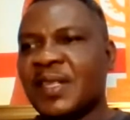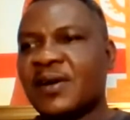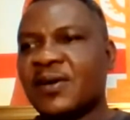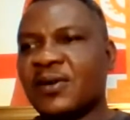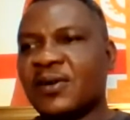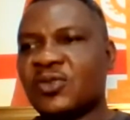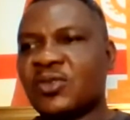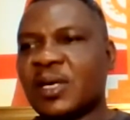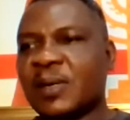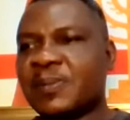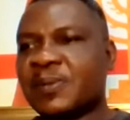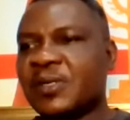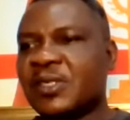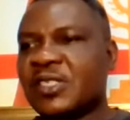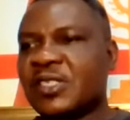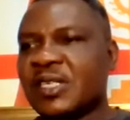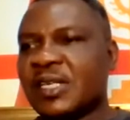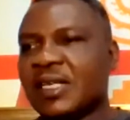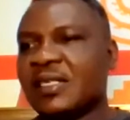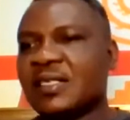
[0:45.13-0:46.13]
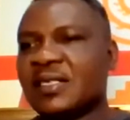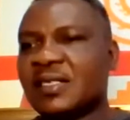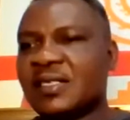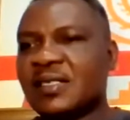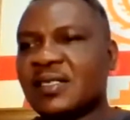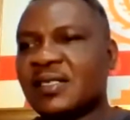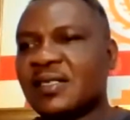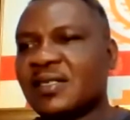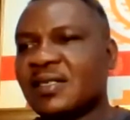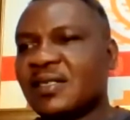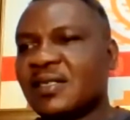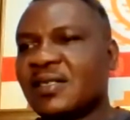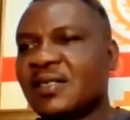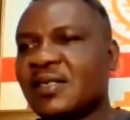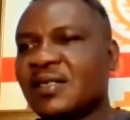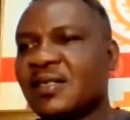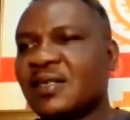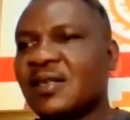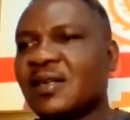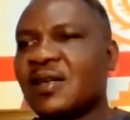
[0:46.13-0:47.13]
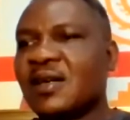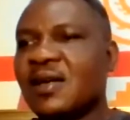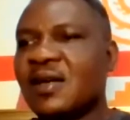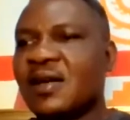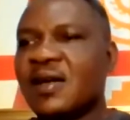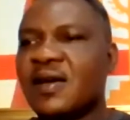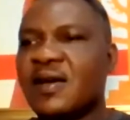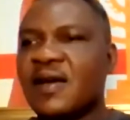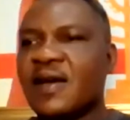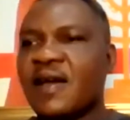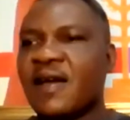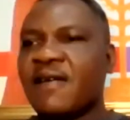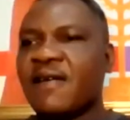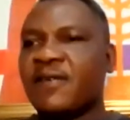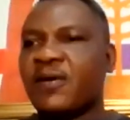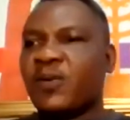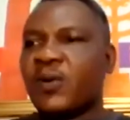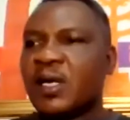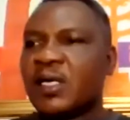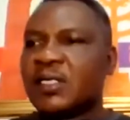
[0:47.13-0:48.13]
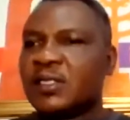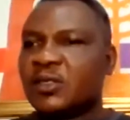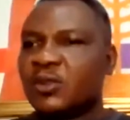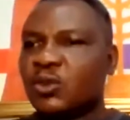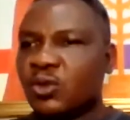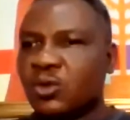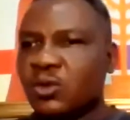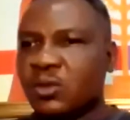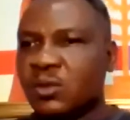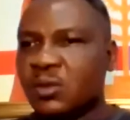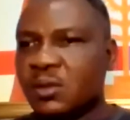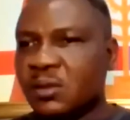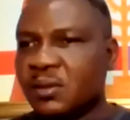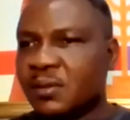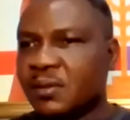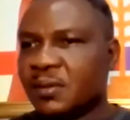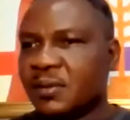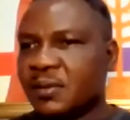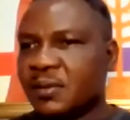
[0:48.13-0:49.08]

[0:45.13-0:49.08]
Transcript: I Want to appreciate everyone who